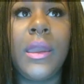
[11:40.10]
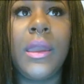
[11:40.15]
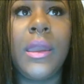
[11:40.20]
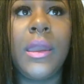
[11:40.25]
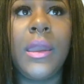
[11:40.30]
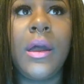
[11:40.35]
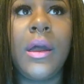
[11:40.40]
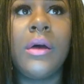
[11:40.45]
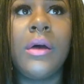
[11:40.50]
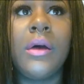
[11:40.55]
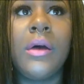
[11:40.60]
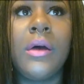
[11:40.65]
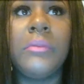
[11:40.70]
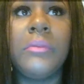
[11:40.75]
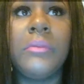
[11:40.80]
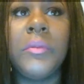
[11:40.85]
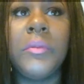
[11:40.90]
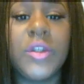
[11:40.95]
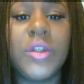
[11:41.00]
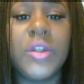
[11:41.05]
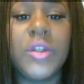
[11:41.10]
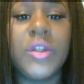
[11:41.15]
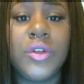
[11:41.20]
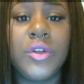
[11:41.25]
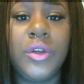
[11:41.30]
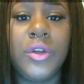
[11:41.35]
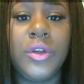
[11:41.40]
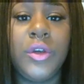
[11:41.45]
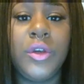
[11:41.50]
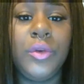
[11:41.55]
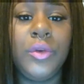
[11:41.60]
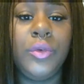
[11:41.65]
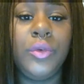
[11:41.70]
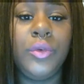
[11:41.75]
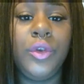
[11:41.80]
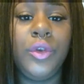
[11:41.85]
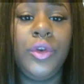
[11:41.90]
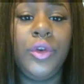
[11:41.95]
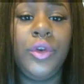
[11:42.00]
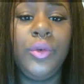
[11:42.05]
but make sure
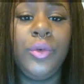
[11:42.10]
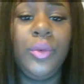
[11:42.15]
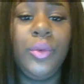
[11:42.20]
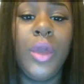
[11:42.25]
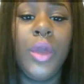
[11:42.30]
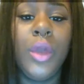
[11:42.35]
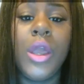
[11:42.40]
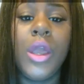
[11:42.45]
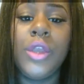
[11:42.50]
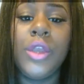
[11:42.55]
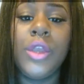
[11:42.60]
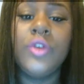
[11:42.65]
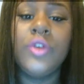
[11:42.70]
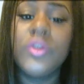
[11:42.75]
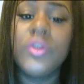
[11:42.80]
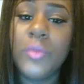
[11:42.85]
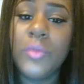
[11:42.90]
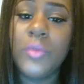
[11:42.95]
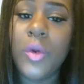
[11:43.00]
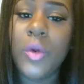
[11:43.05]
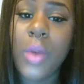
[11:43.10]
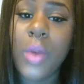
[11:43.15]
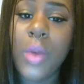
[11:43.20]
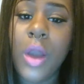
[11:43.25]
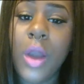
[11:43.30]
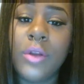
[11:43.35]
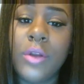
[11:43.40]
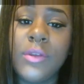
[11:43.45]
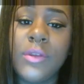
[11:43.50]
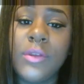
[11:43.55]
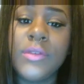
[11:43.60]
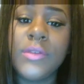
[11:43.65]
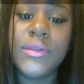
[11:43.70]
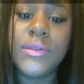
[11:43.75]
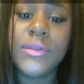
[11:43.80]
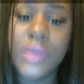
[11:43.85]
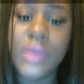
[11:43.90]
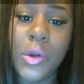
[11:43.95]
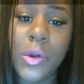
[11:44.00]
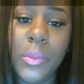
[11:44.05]
you use more water than
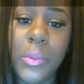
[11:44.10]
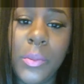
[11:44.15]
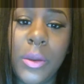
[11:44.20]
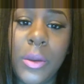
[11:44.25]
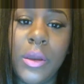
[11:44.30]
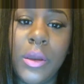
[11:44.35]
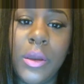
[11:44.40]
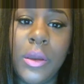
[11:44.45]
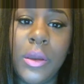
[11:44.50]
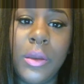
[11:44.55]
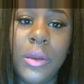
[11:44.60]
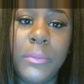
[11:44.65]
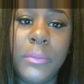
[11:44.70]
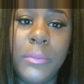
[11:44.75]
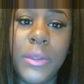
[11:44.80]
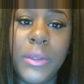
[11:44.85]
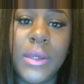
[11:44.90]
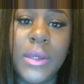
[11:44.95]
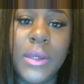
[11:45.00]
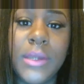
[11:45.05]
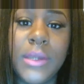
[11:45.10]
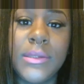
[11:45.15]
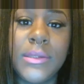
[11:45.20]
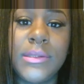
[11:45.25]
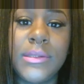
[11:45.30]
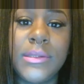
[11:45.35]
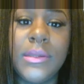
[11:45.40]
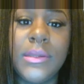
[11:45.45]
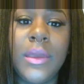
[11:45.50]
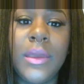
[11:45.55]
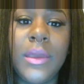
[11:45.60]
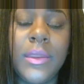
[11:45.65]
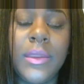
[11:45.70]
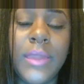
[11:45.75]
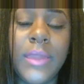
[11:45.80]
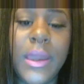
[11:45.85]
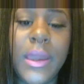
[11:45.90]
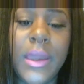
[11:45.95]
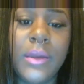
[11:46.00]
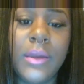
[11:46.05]
soap because
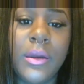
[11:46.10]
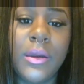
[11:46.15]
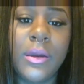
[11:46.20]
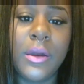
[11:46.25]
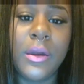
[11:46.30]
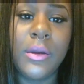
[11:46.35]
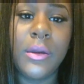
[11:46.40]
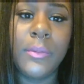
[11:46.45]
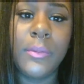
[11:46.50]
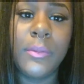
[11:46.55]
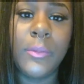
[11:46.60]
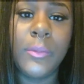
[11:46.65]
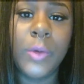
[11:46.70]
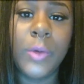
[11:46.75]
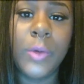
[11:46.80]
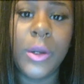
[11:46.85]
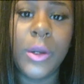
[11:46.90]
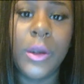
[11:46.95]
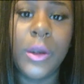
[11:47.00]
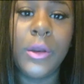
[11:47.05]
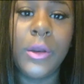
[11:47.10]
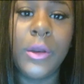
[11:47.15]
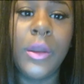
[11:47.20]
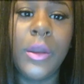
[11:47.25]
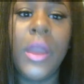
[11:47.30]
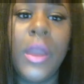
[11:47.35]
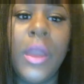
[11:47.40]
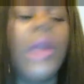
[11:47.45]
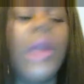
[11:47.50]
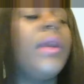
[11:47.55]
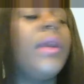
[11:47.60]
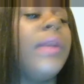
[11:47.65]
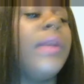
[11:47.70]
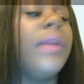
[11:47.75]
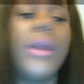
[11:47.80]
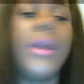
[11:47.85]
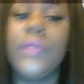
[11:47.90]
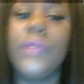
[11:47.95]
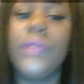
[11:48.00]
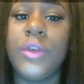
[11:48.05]
that will hurt.
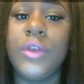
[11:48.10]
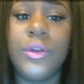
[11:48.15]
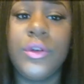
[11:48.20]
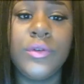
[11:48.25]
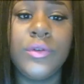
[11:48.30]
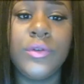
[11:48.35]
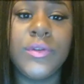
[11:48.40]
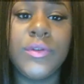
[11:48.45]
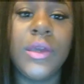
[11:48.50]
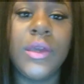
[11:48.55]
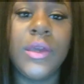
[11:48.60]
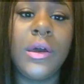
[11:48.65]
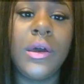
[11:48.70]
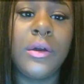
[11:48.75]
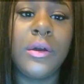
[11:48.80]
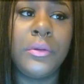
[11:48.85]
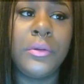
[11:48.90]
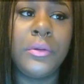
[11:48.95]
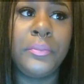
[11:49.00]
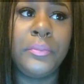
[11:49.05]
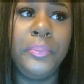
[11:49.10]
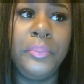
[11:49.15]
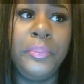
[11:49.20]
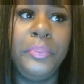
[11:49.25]
Never use alcohol